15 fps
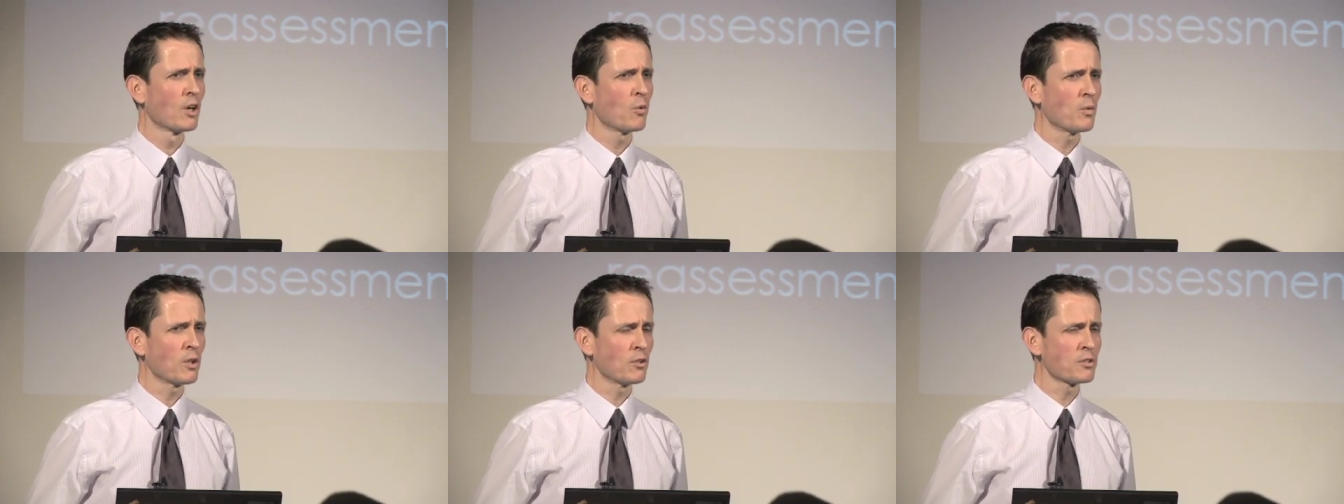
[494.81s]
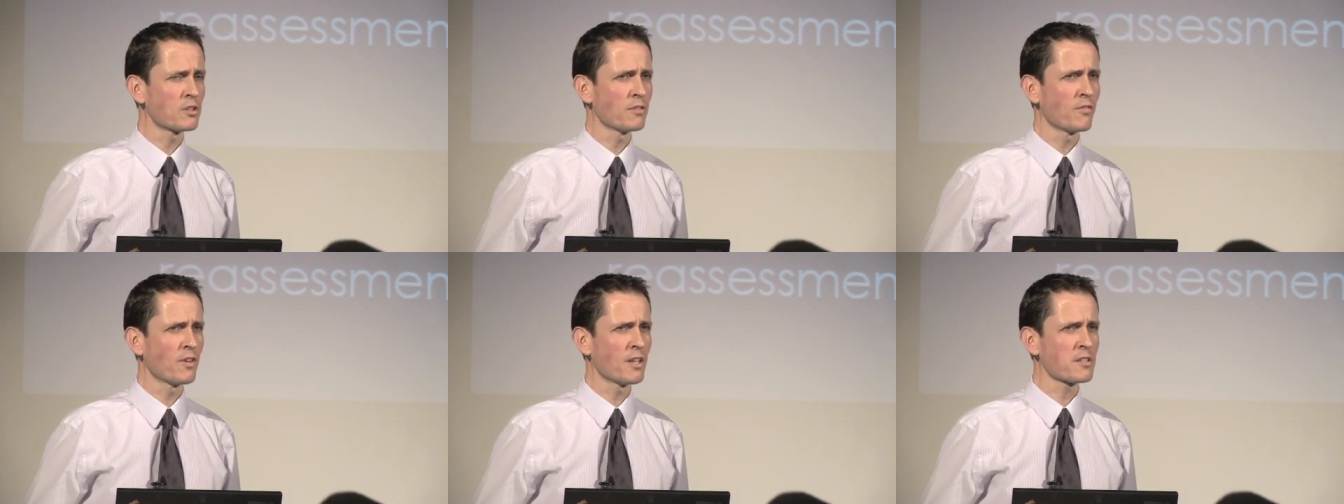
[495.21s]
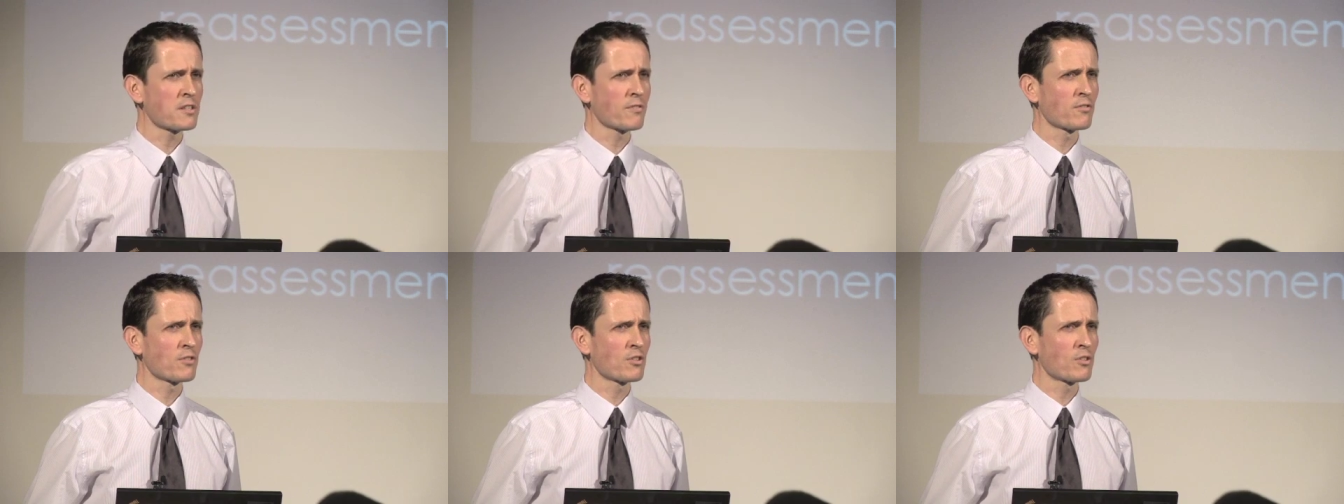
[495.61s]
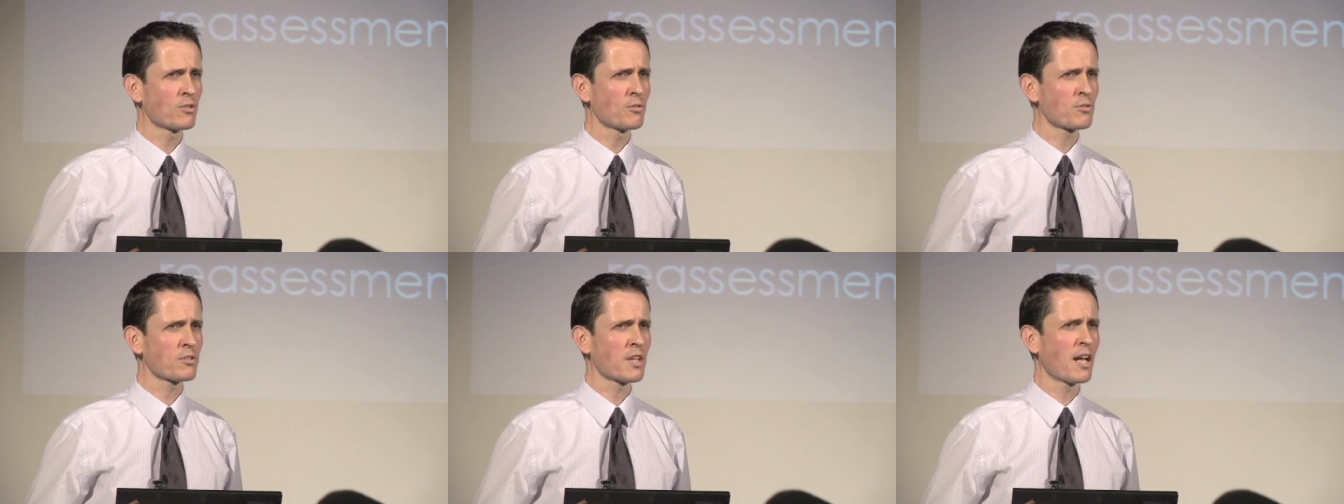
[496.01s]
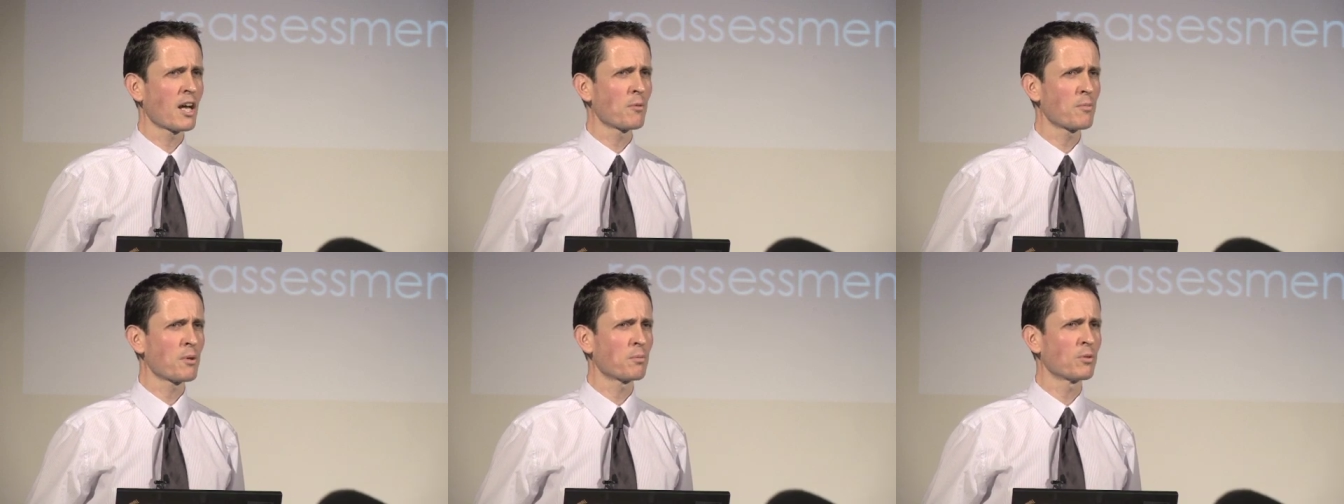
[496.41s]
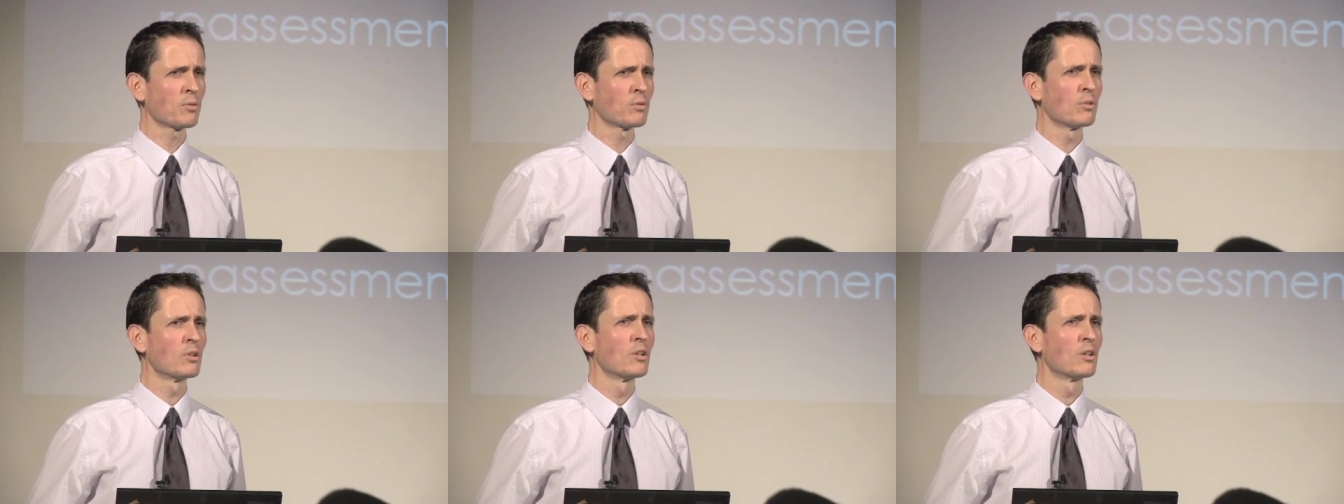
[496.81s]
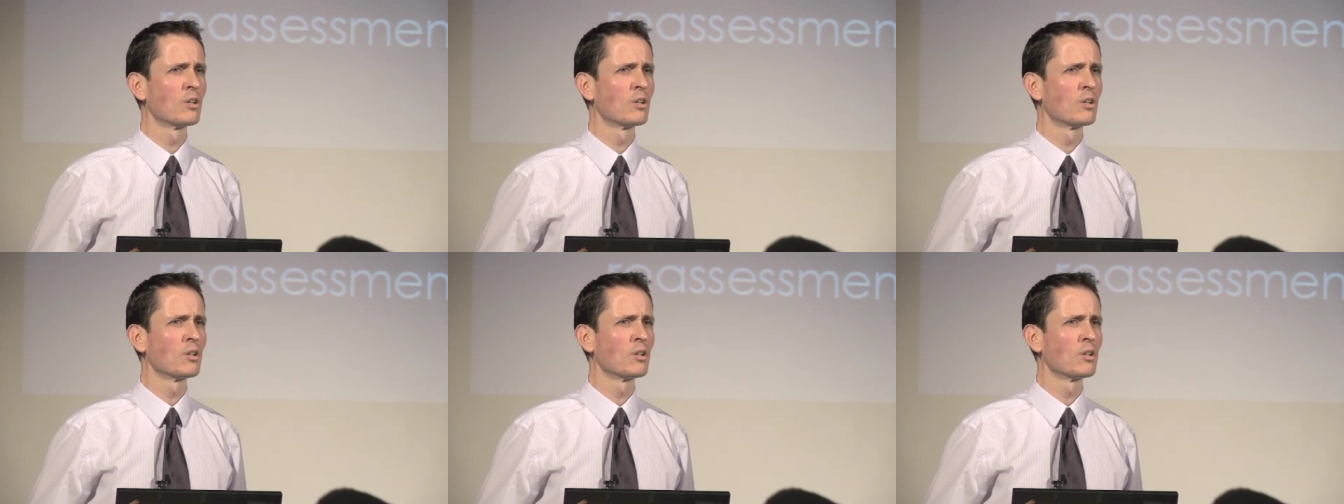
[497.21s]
We looked at various different tools to help people